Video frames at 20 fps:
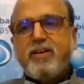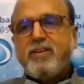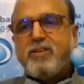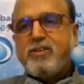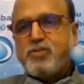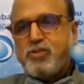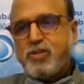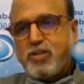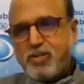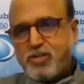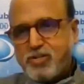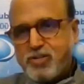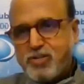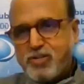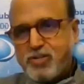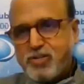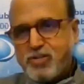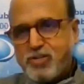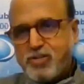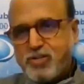Distinguished
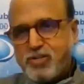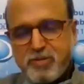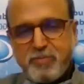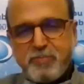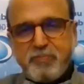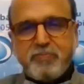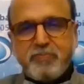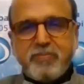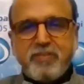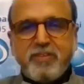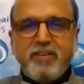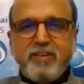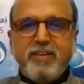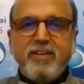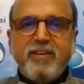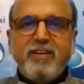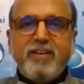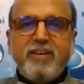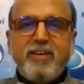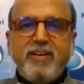guests,
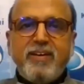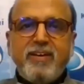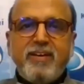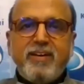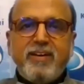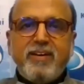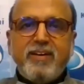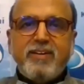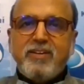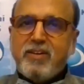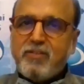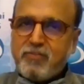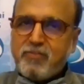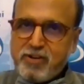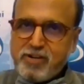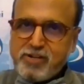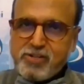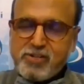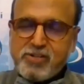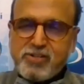dear
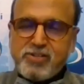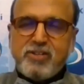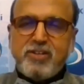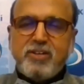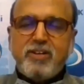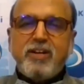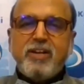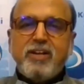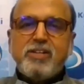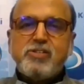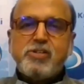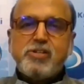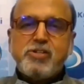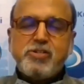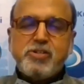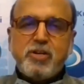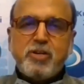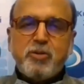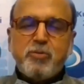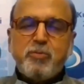friends, ladies and
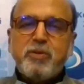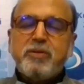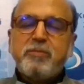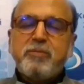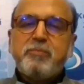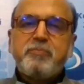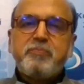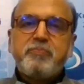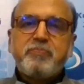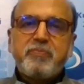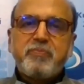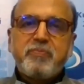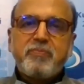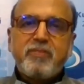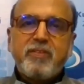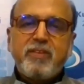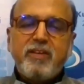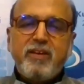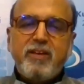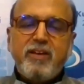gentlemen,
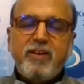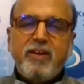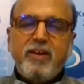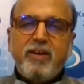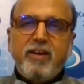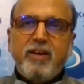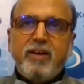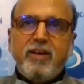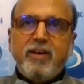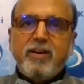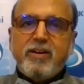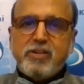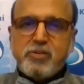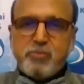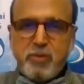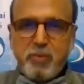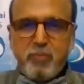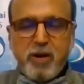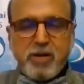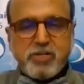it's
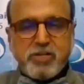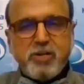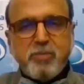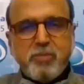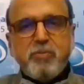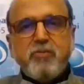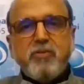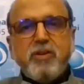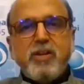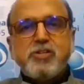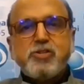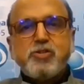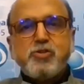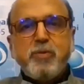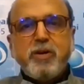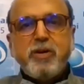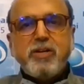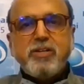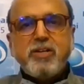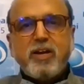my pleasure and privilege to
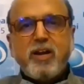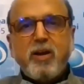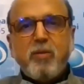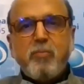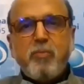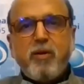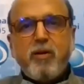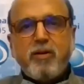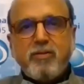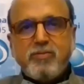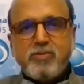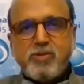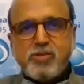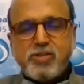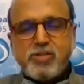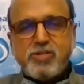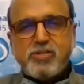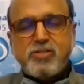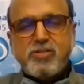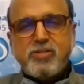be integral part of
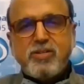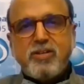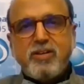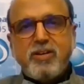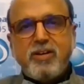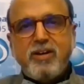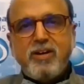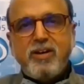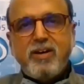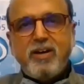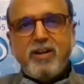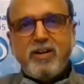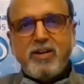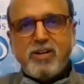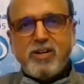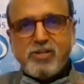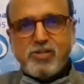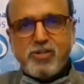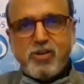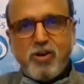this Al
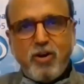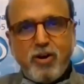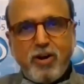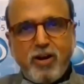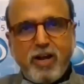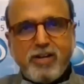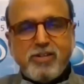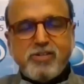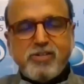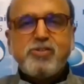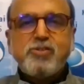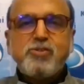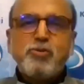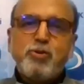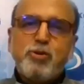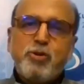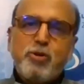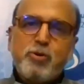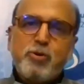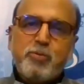Raza online
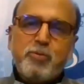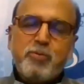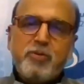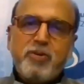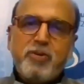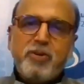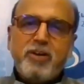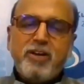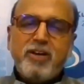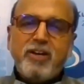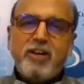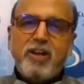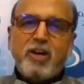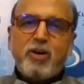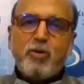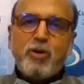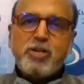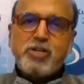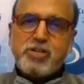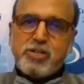studio
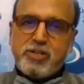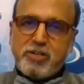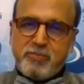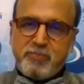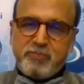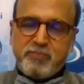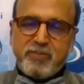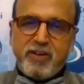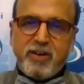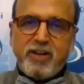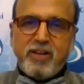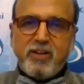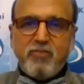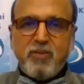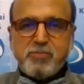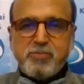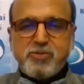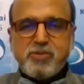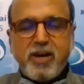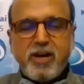inauguration
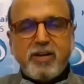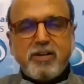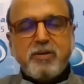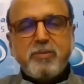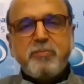site.